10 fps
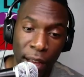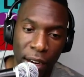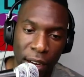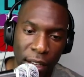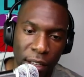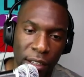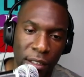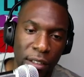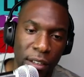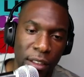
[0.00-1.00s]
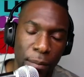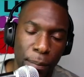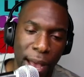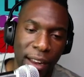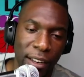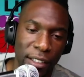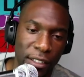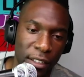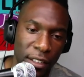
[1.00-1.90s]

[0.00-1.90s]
it is the balance